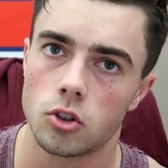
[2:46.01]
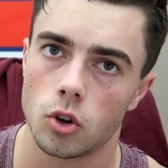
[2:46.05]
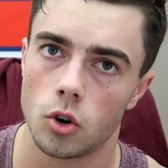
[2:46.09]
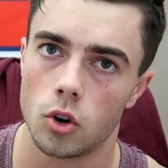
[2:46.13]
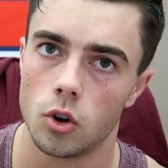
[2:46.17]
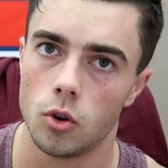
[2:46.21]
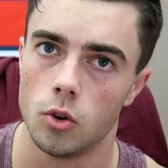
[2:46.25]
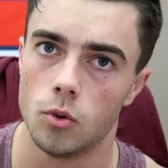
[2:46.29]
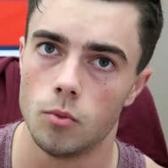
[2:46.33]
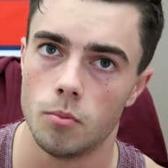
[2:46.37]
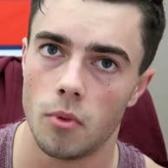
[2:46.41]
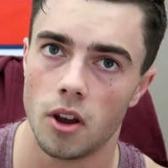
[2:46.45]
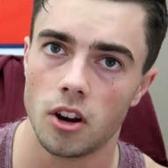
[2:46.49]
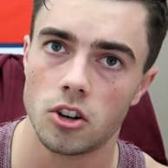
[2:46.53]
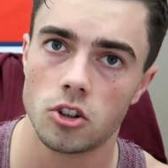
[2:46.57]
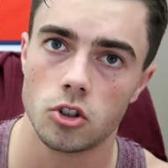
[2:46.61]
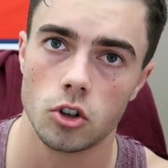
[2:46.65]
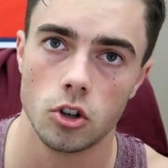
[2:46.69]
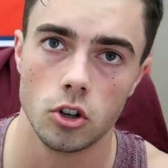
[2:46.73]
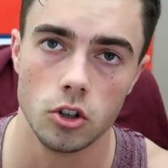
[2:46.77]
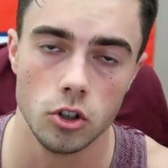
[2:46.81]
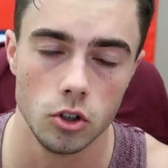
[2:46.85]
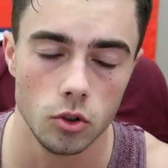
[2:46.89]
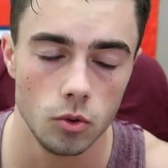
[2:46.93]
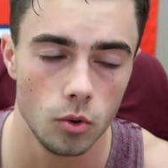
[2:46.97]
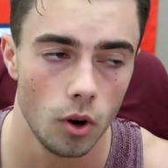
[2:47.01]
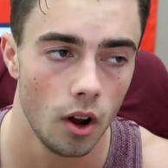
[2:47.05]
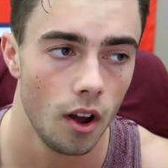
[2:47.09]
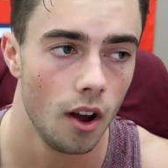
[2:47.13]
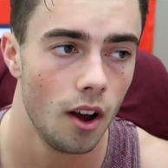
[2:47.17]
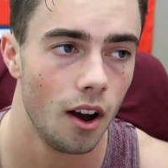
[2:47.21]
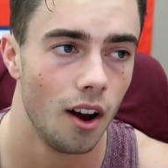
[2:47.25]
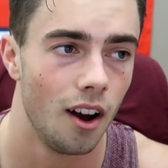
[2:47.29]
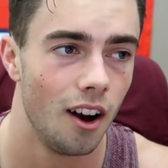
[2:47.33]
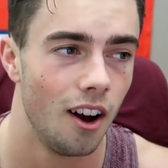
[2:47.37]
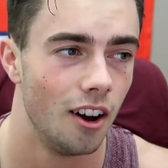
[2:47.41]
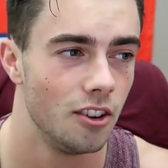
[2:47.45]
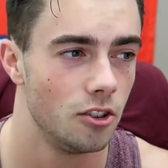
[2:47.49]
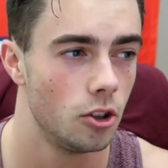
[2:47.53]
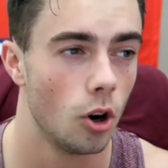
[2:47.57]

so you make sure you uh,